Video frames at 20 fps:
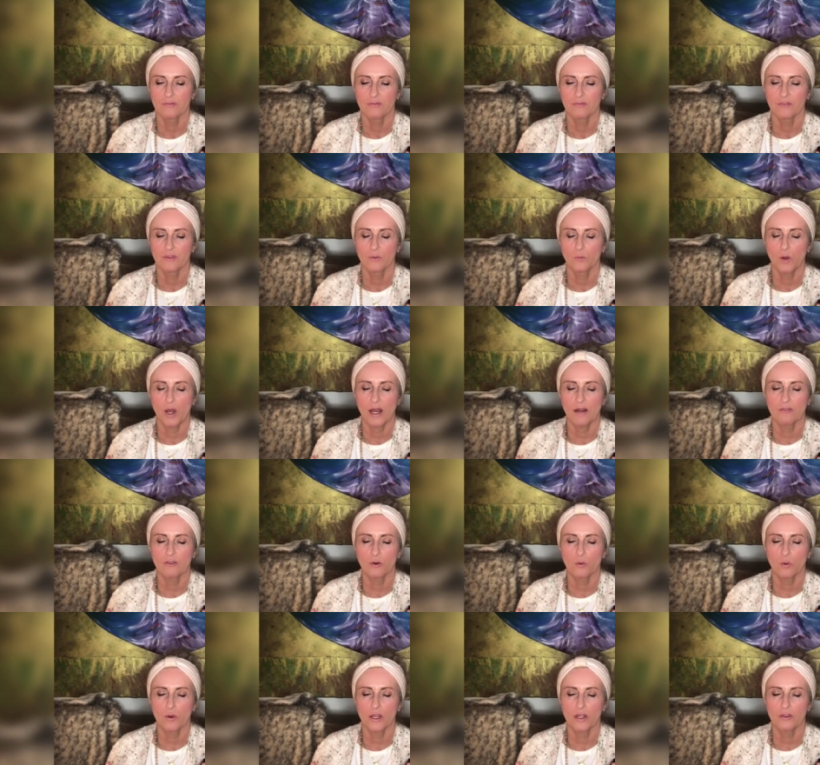Whatever
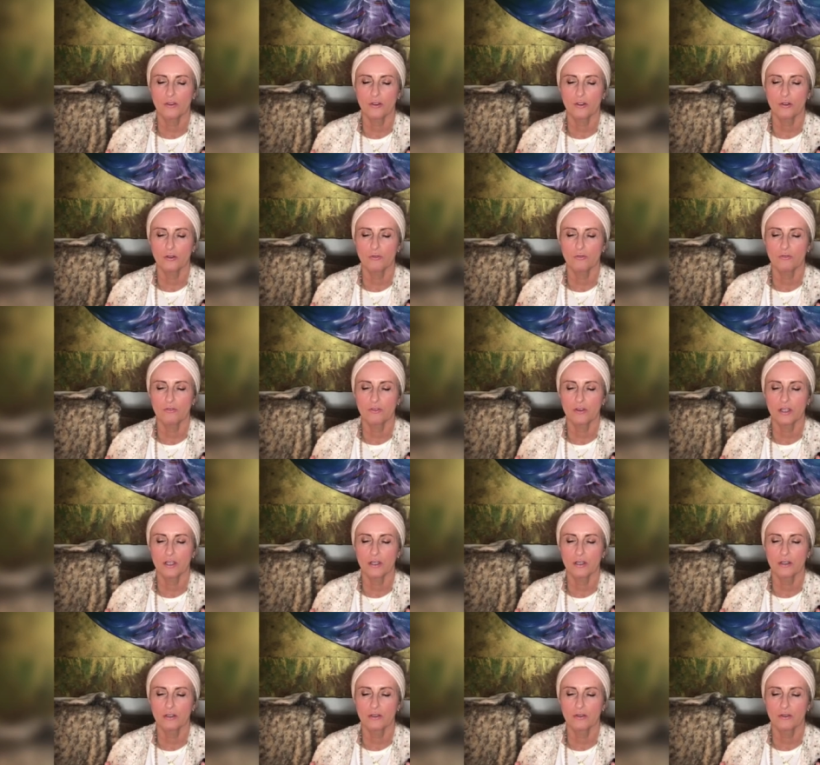way that you feel
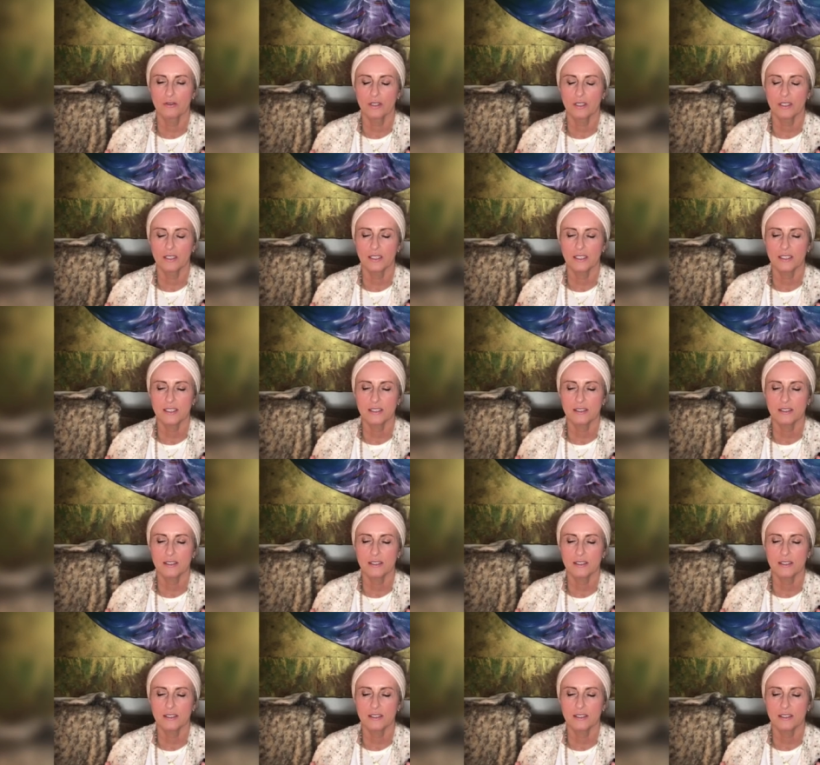they need it.